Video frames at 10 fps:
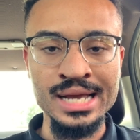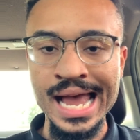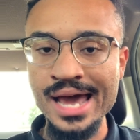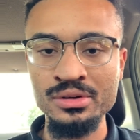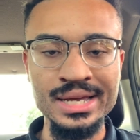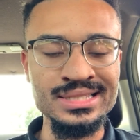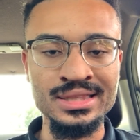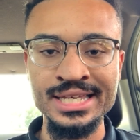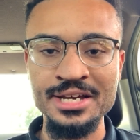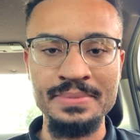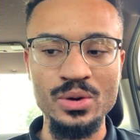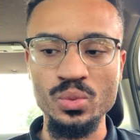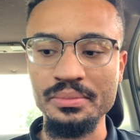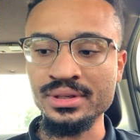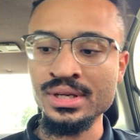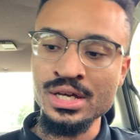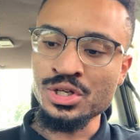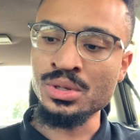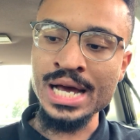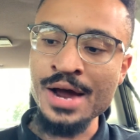I don't like to think about women.
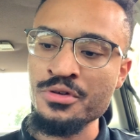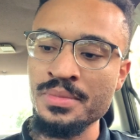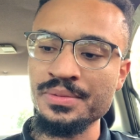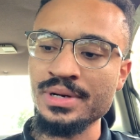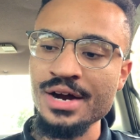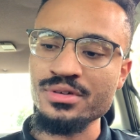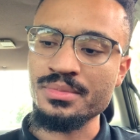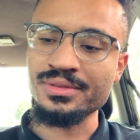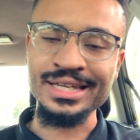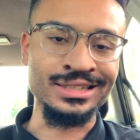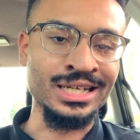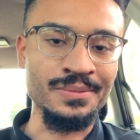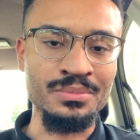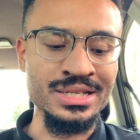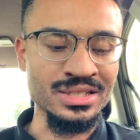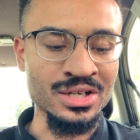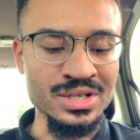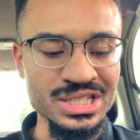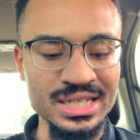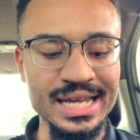You know, I remember like a couple months ago
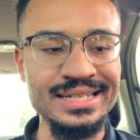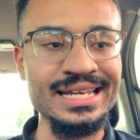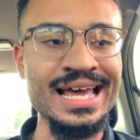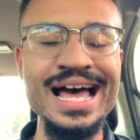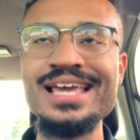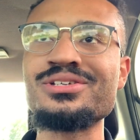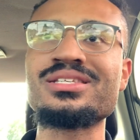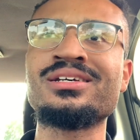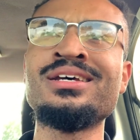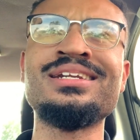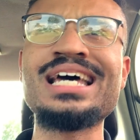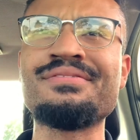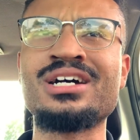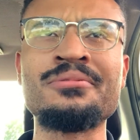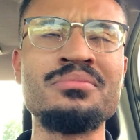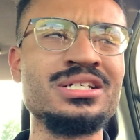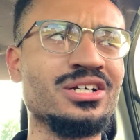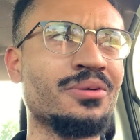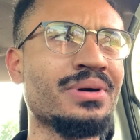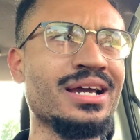and shit like that. I used to, not even a couple months
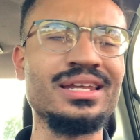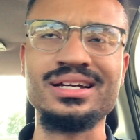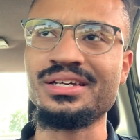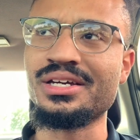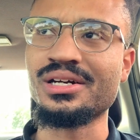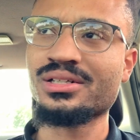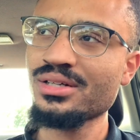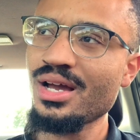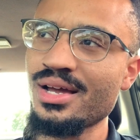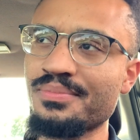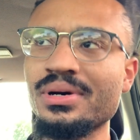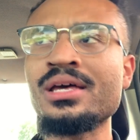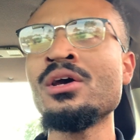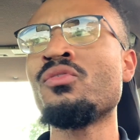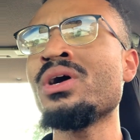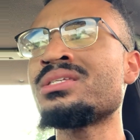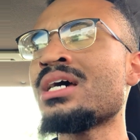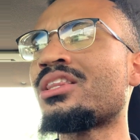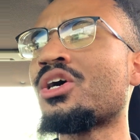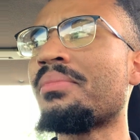ago, probably like a year. But real
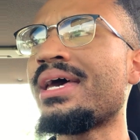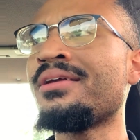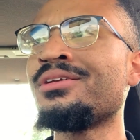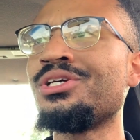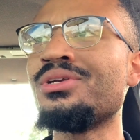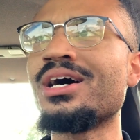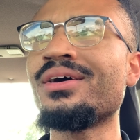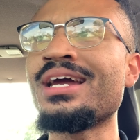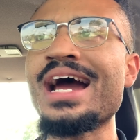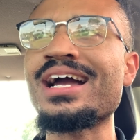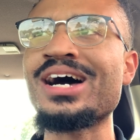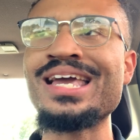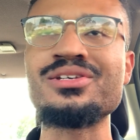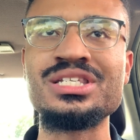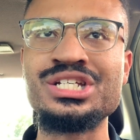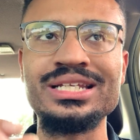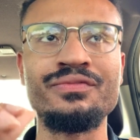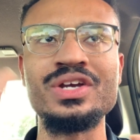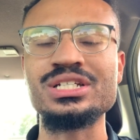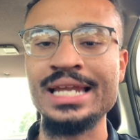talk though, man, you know, here I go. I used to just
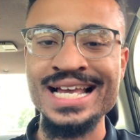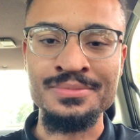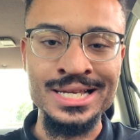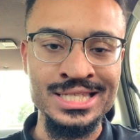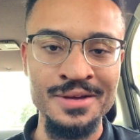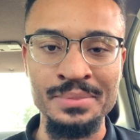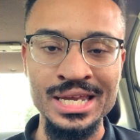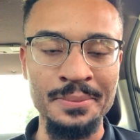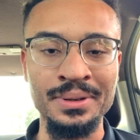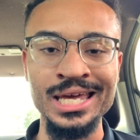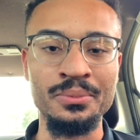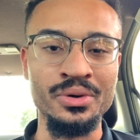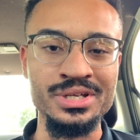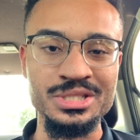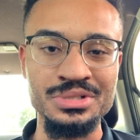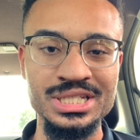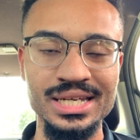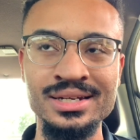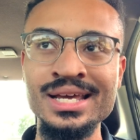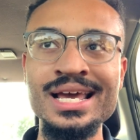visualize myself being a playboy on some shit.
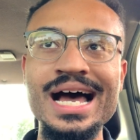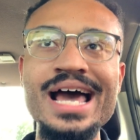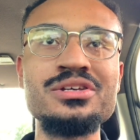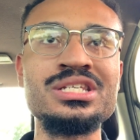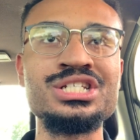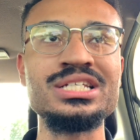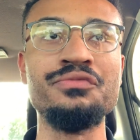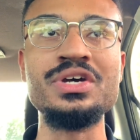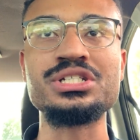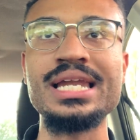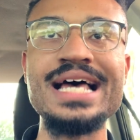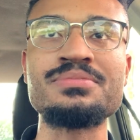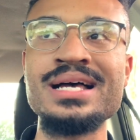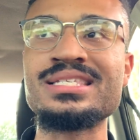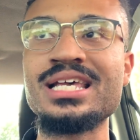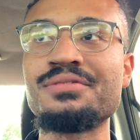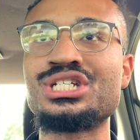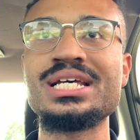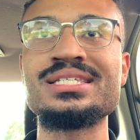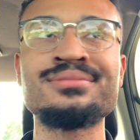I used to just visualize myself
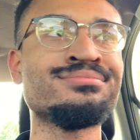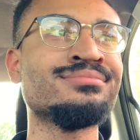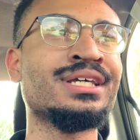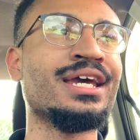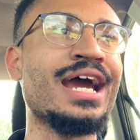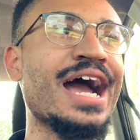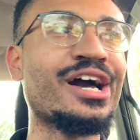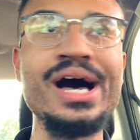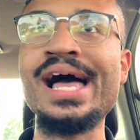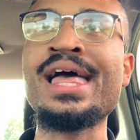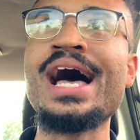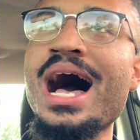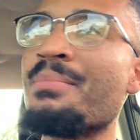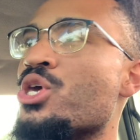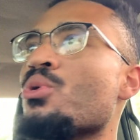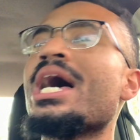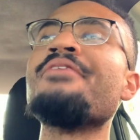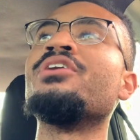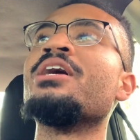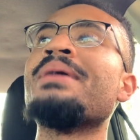just, here I go. I'm Hugh
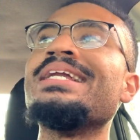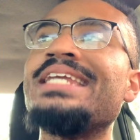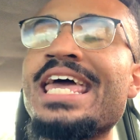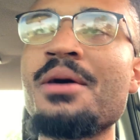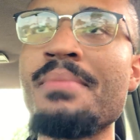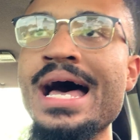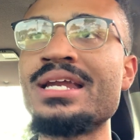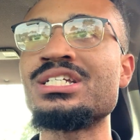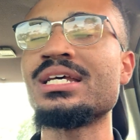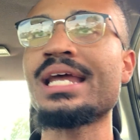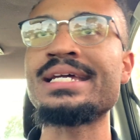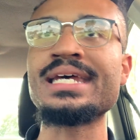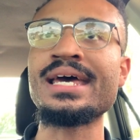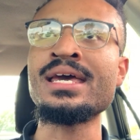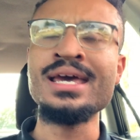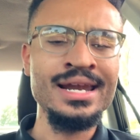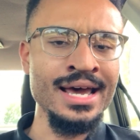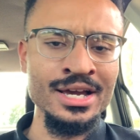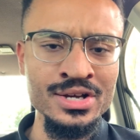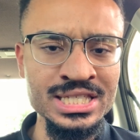Hefner in my damn mind and shit like that. I
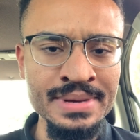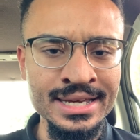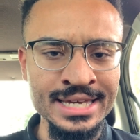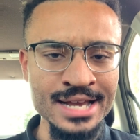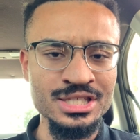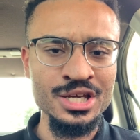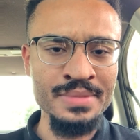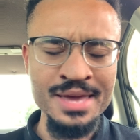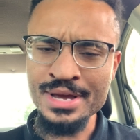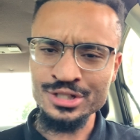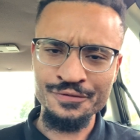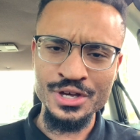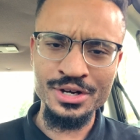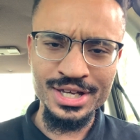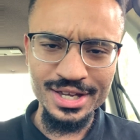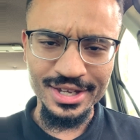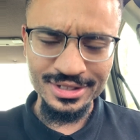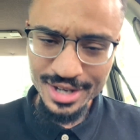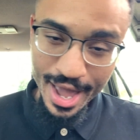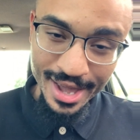ain't gonna smack and cat to you, man. It makes you feel good.
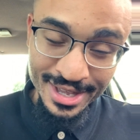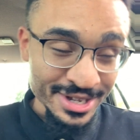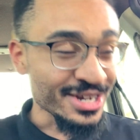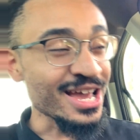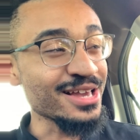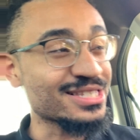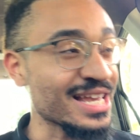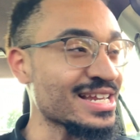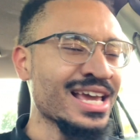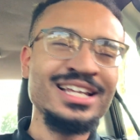You know what I'm saying?